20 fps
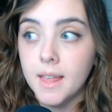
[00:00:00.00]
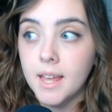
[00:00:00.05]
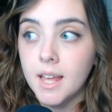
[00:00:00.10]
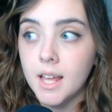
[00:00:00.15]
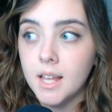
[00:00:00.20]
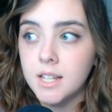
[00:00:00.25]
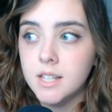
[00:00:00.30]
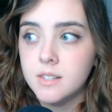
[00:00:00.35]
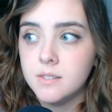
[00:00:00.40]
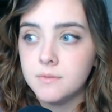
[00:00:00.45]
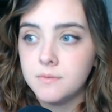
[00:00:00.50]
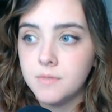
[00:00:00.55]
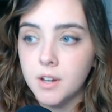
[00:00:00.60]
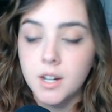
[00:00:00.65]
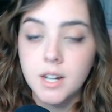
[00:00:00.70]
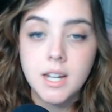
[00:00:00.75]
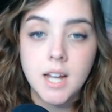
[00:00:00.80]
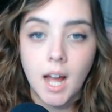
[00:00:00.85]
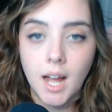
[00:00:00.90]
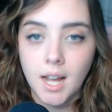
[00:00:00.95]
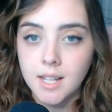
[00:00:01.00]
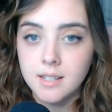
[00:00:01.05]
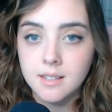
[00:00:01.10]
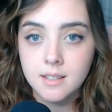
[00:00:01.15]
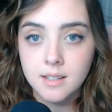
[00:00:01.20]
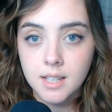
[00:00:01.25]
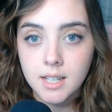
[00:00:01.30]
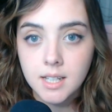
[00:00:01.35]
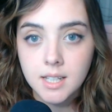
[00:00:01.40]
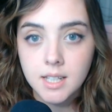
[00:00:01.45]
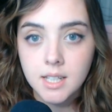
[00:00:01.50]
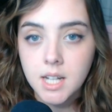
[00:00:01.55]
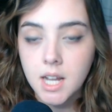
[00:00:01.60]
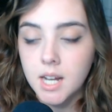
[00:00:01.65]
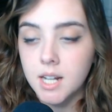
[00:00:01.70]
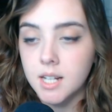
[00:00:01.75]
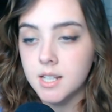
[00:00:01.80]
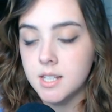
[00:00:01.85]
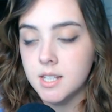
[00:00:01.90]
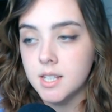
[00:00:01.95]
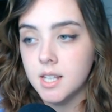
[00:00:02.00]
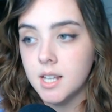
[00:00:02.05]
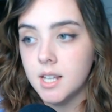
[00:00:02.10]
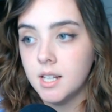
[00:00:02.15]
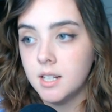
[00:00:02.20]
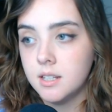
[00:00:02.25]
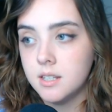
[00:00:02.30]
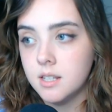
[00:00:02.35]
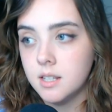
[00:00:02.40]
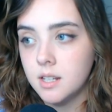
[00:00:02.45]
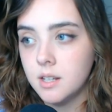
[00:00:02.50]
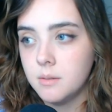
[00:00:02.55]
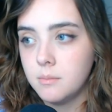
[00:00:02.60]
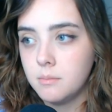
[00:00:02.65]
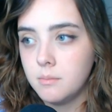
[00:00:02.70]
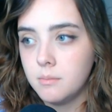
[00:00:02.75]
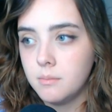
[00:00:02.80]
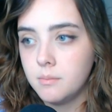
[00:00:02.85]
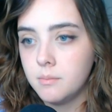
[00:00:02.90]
it's very isolating, and it's, it's, it,